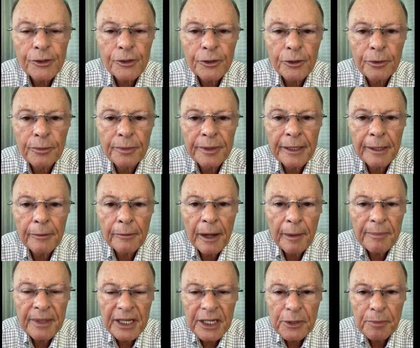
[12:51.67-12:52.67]

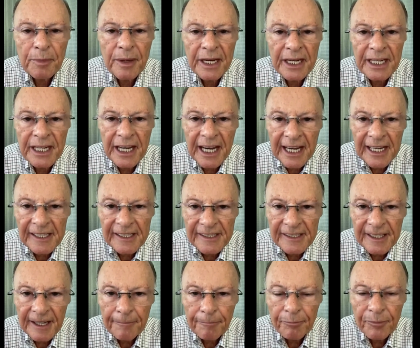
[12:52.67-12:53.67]
Yesterday I
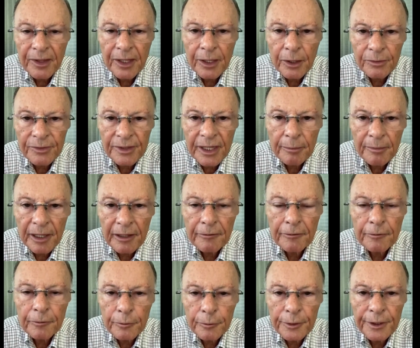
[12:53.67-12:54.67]

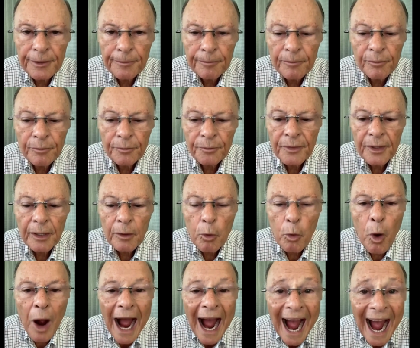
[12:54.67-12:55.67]
began
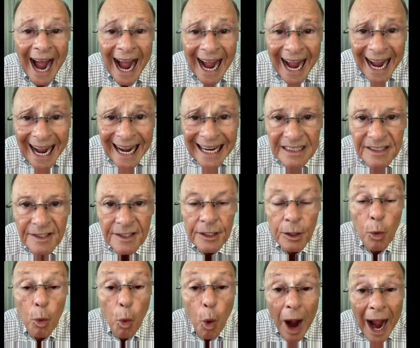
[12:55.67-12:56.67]
speaking about my
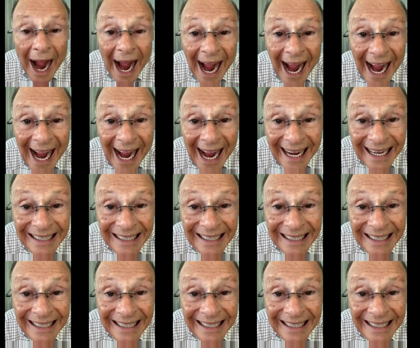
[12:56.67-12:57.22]
experience,